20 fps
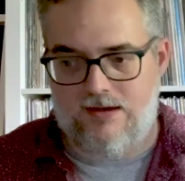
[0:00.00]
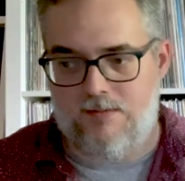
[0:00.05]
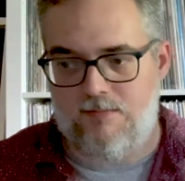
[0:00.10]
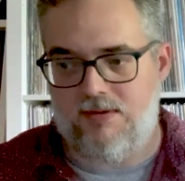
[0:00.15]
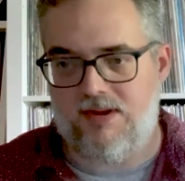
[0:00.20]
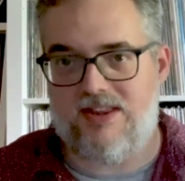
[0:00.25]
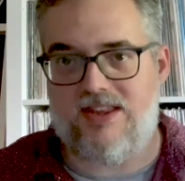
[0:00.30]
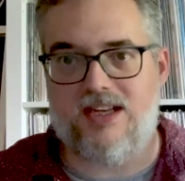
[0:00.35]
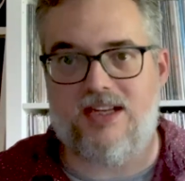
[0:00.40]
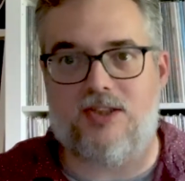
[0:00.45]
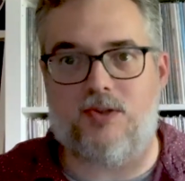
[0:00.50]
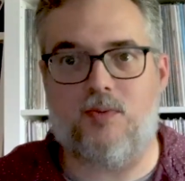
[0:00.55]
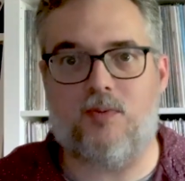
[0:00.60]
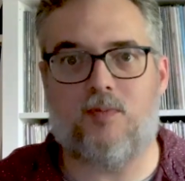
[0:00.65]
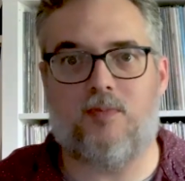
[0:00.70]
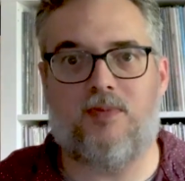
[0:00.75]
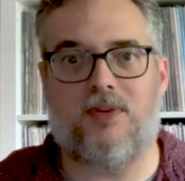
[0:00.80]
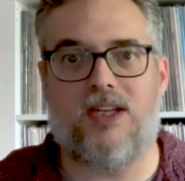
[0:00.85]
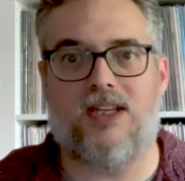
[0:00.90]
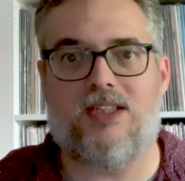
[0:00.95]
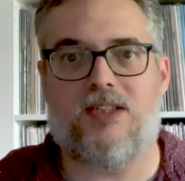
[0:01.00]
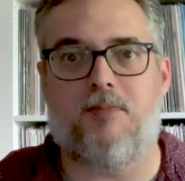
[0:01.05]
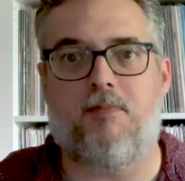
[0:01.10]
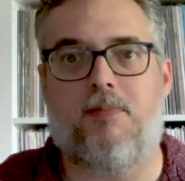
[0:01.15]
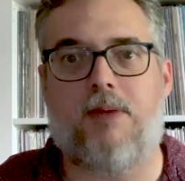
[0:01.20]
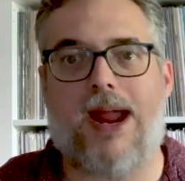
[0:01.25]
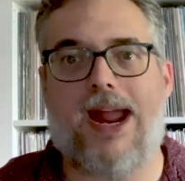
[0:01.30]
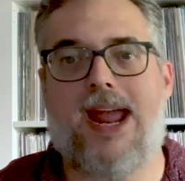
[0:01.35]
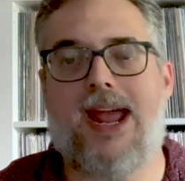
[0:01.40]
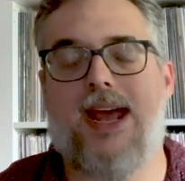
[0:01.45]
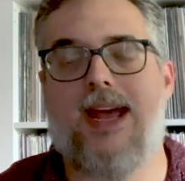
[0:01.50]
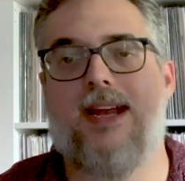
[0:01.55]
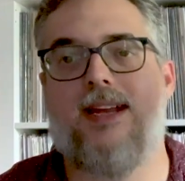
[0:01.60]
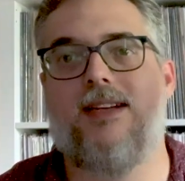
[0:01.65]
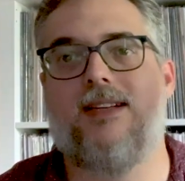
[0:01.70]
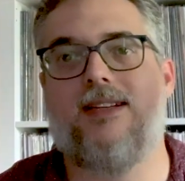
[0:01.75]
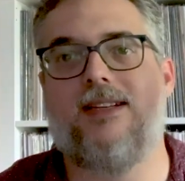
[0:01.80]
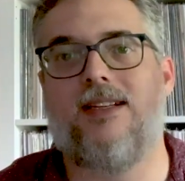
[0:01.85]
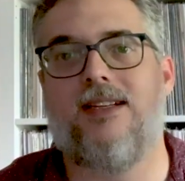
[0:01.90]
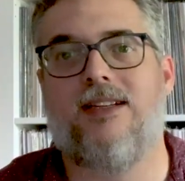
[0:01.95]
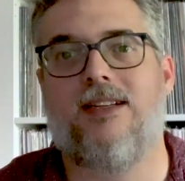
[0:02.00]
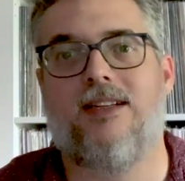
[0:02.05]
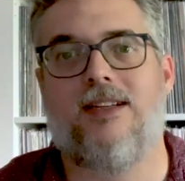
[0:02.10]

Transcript: But this band